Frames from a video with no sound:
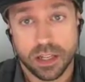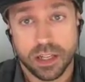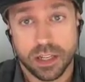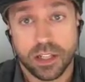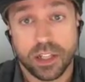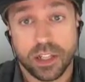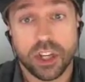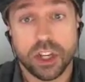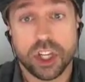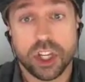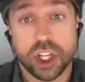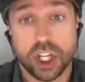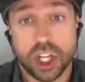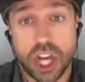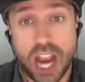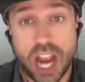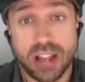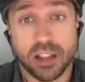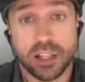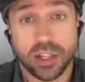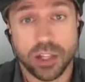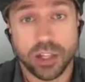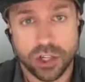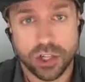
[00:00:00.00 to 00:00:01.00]
to
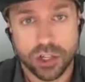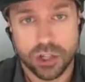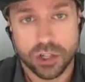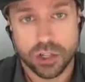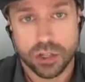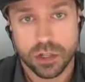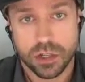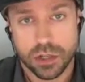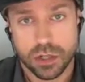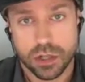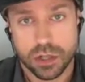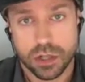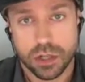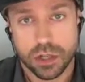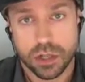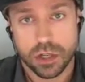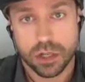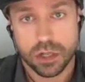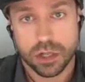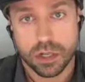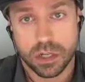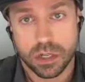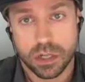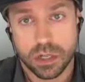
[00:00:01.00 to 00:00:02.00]
challenge
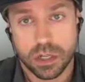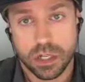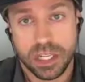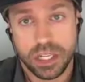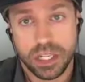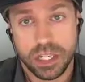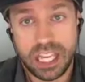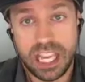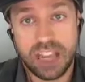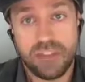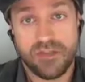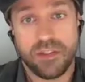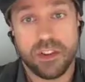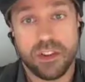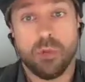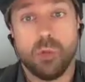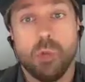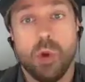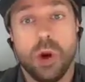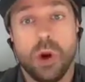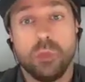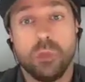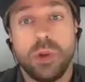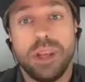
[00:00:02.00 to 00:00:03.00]
even
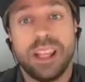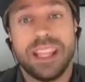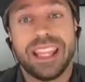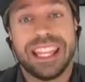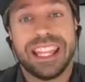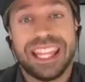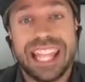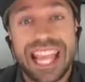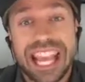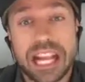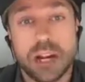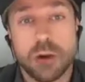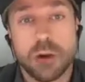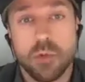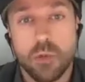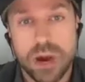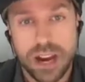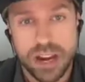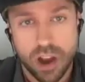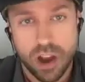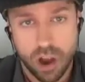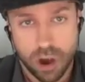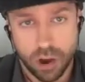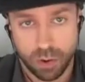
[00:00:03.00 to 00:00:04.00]
what we think
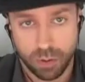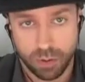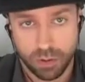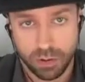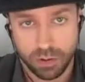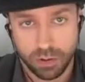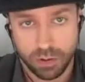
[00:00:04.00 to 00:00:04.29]
we know